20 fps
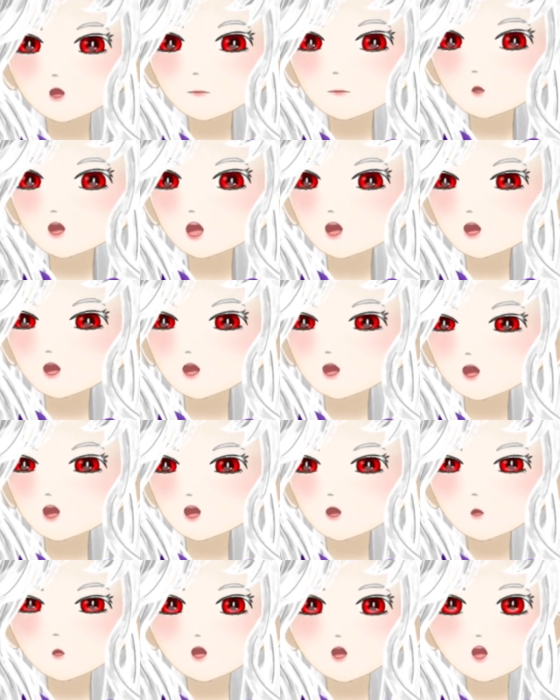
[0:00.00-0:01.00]
is you
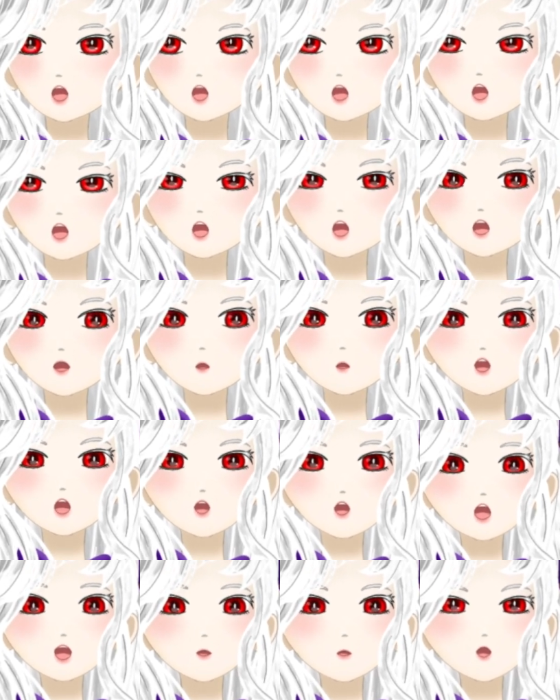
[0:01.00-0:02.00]
do the notes with your
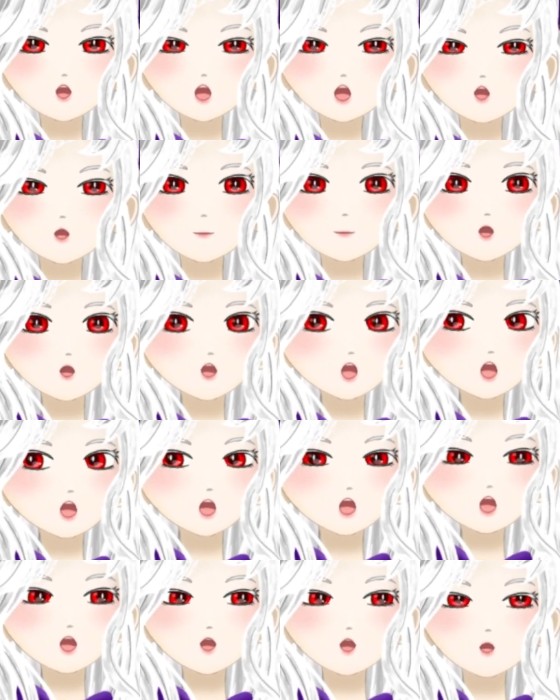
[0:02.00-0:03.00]
left hand if you're
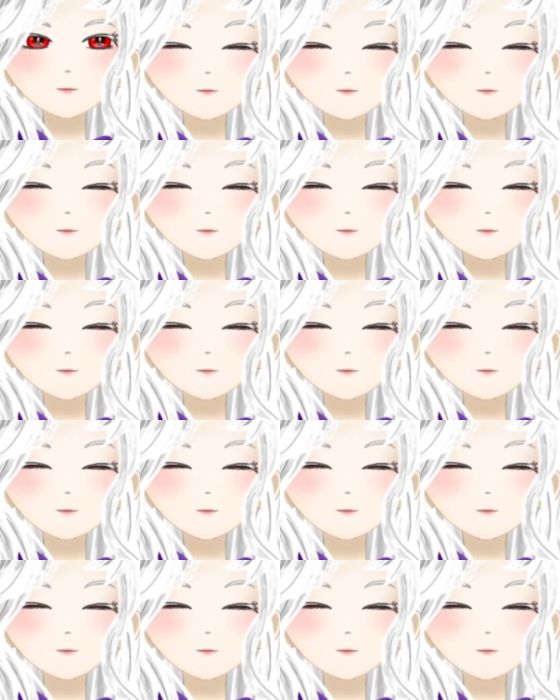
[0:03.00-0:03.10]
right-handed,